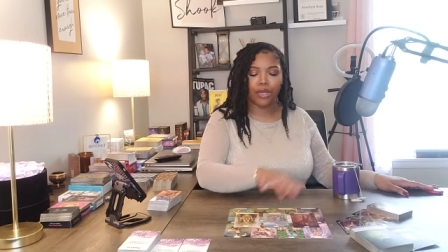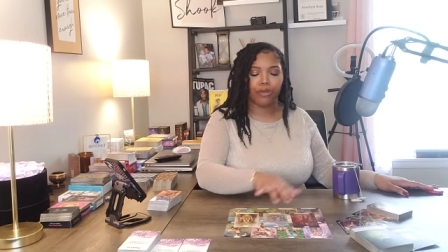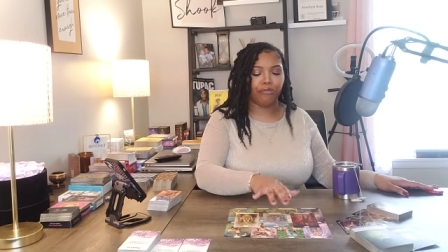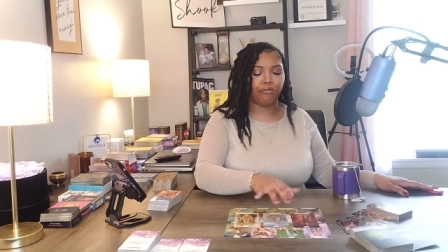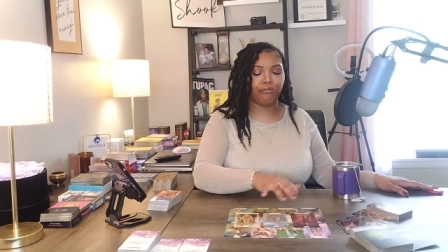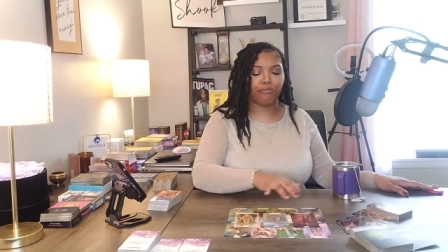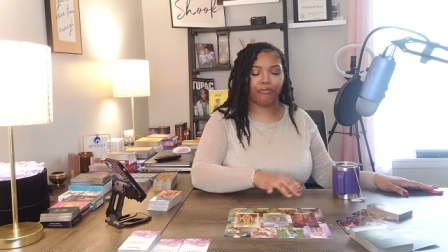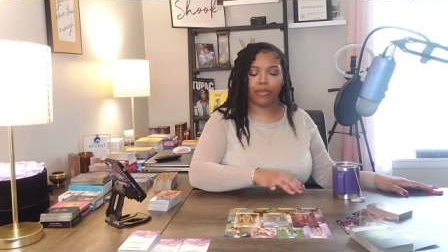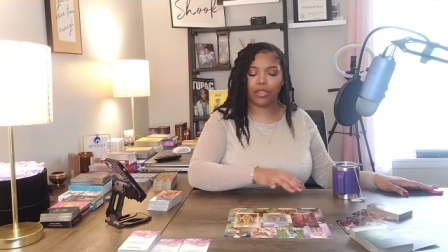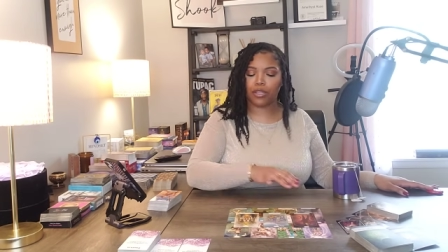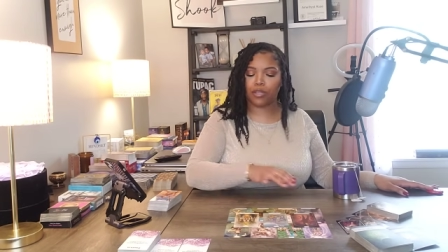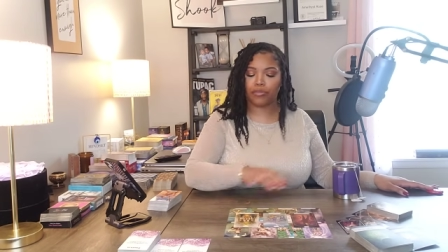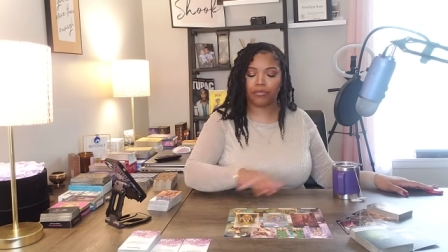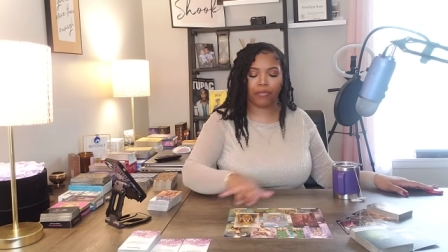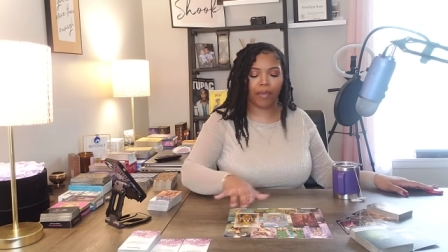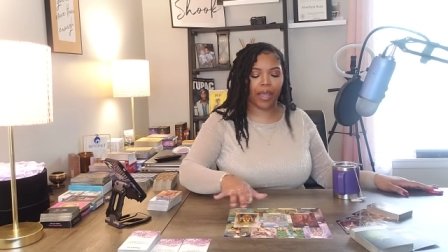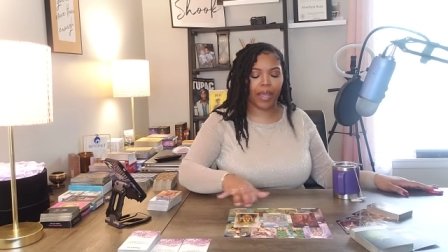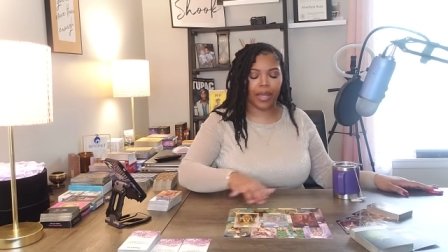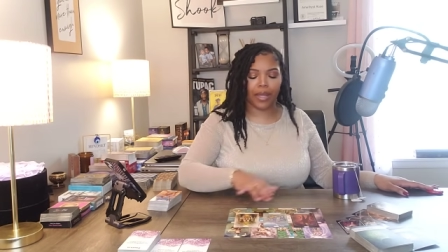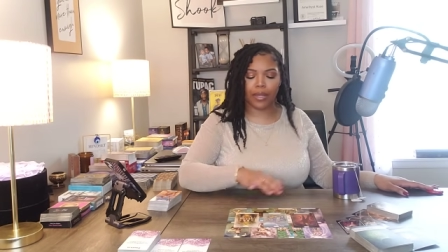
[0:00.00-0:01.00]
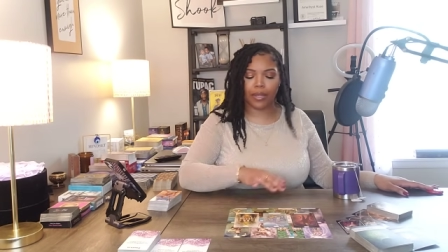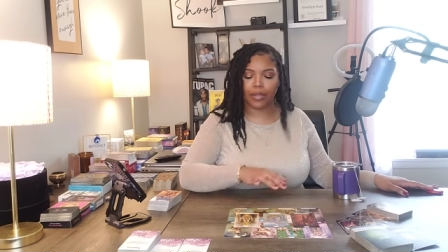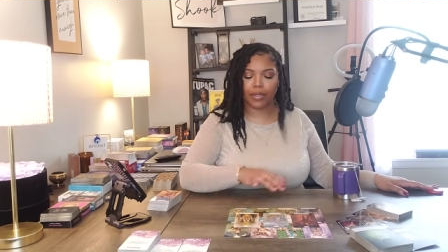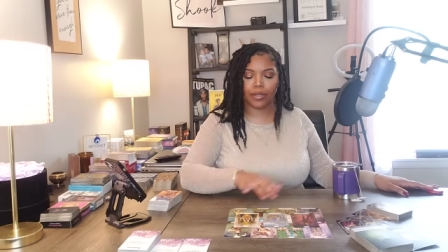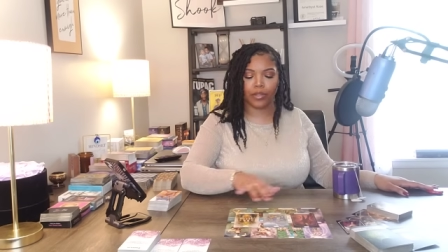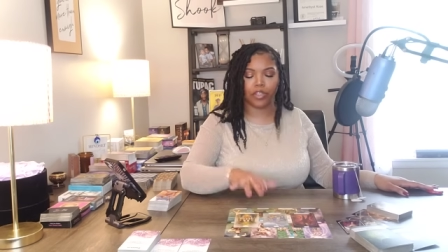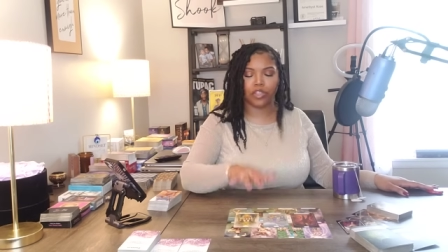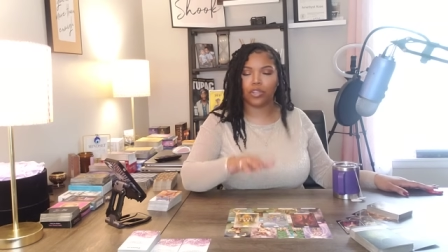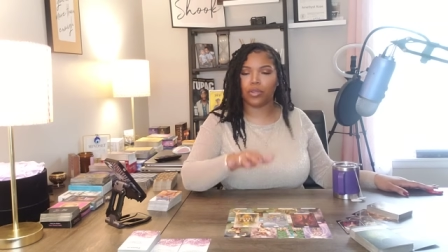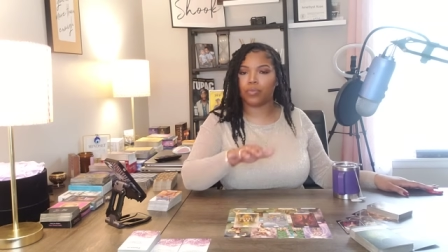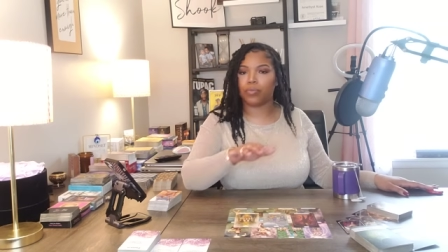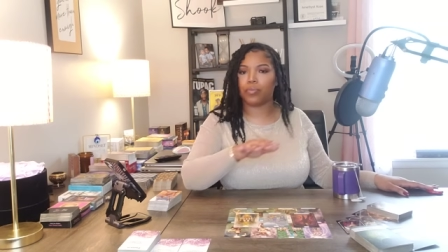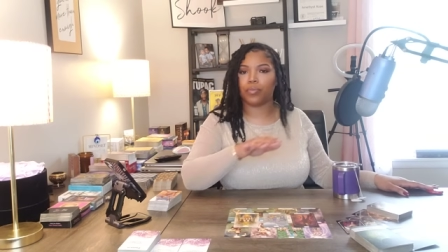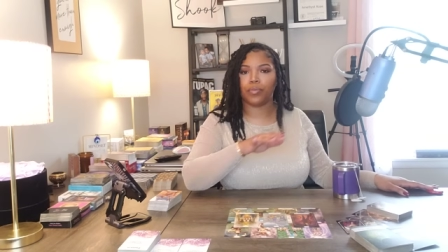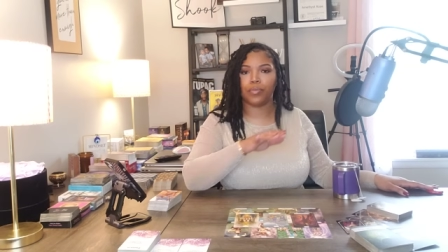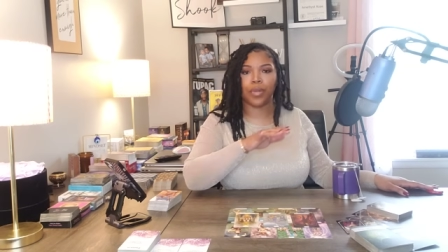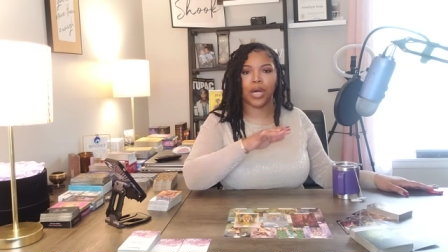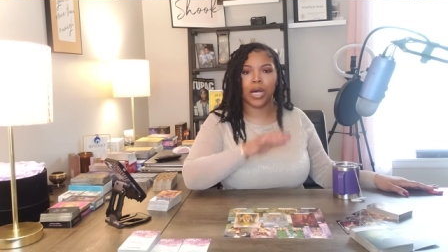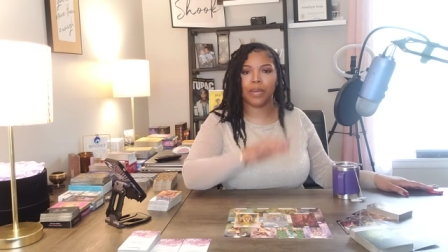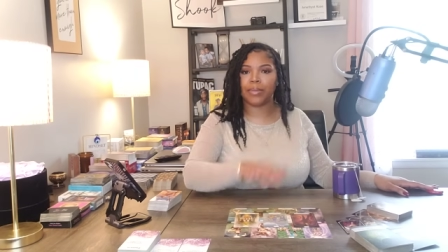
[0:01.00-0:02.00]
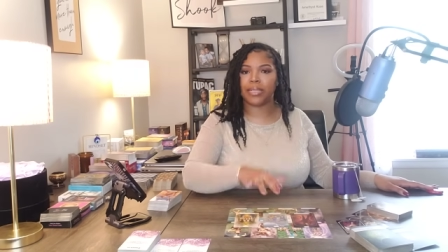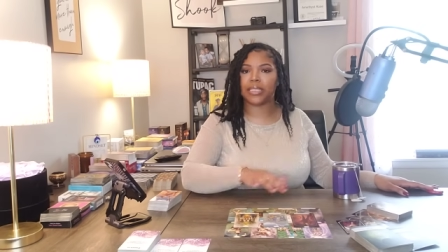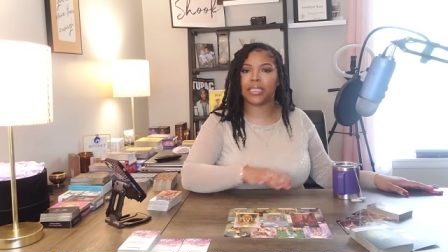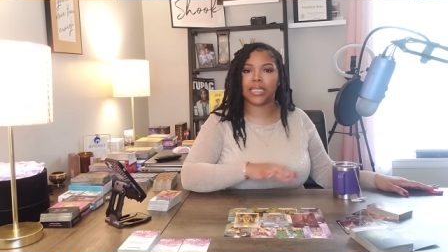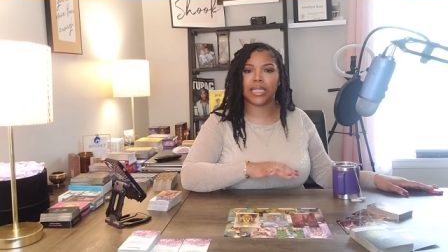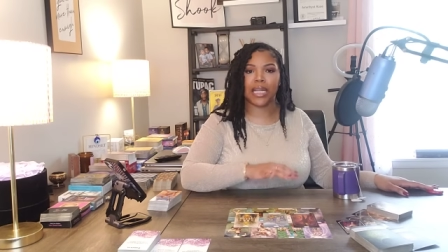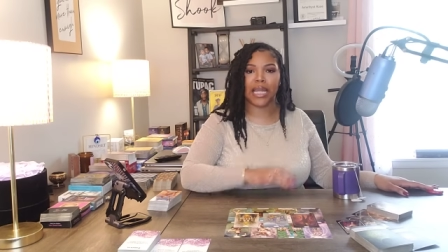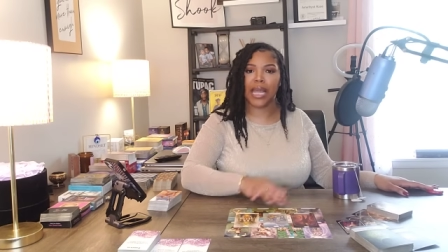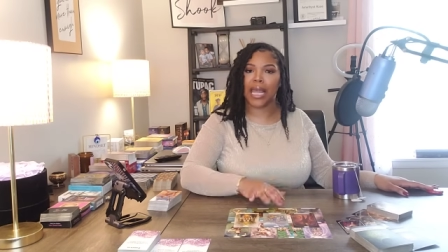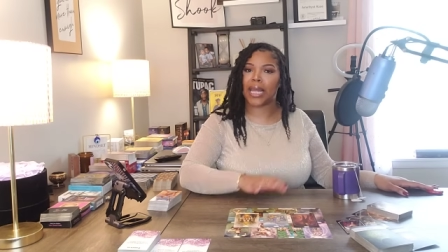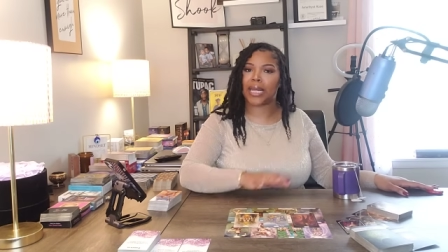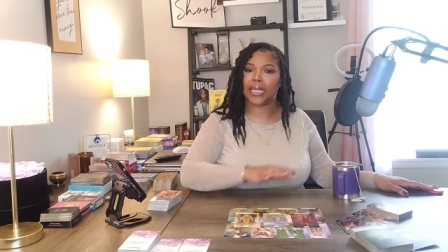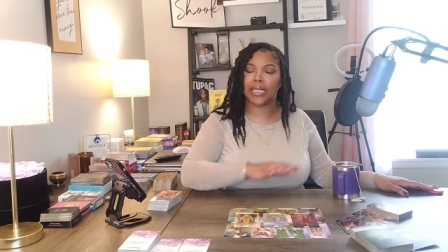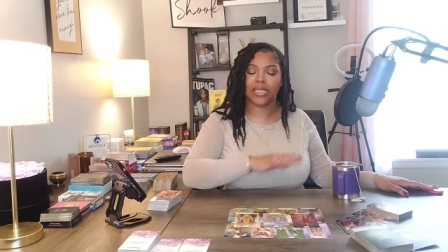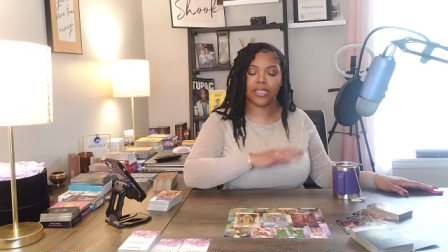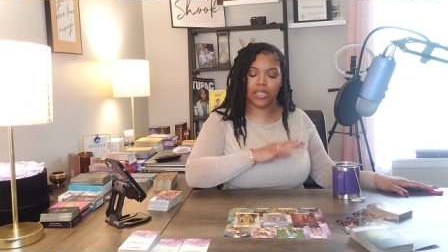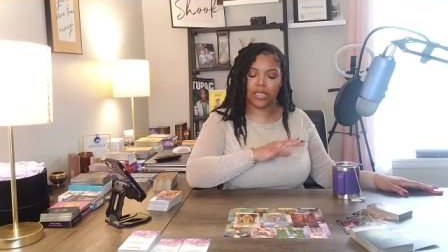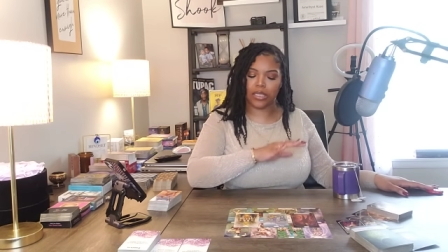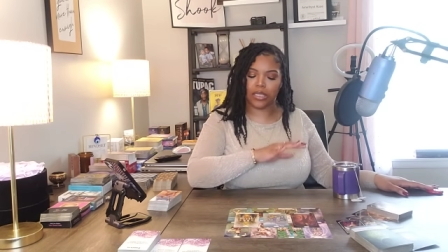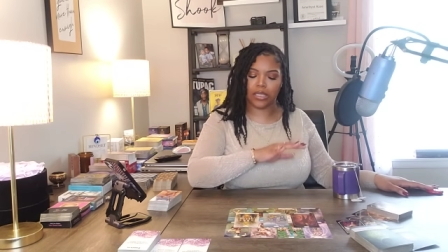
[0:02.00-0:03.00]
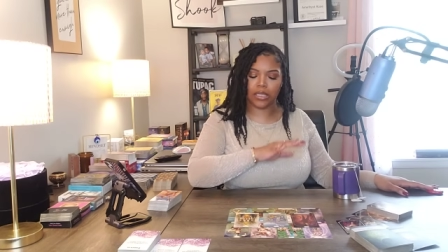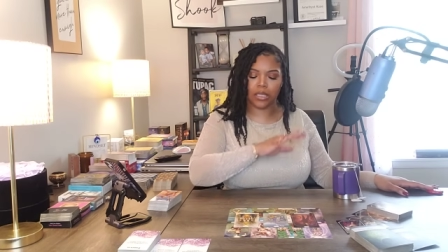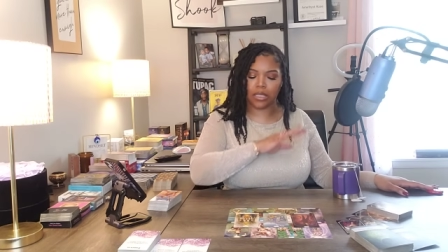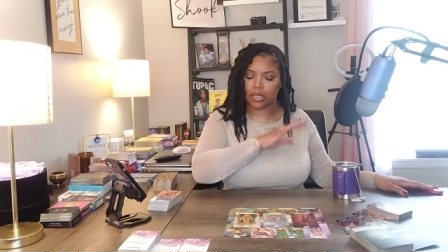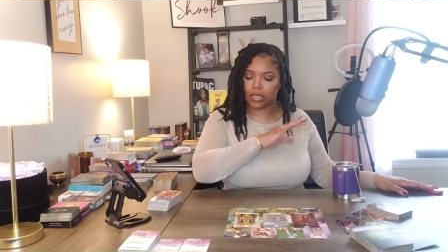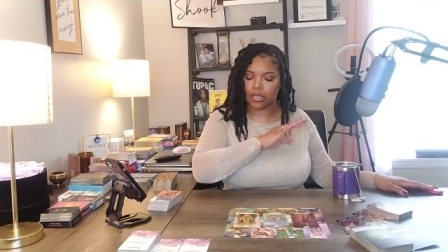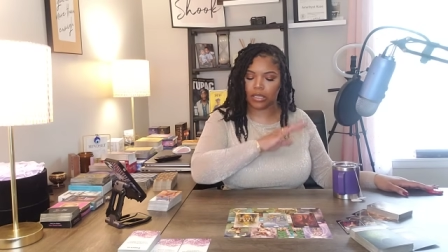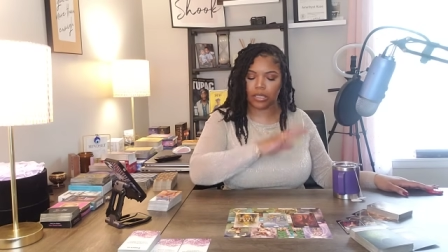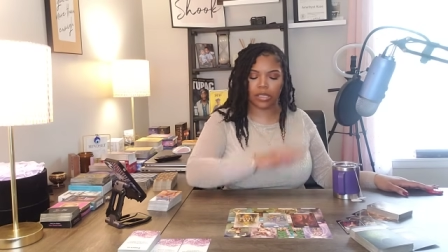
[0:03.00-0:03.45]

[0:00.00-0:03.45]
fake uh, mamas and daddies,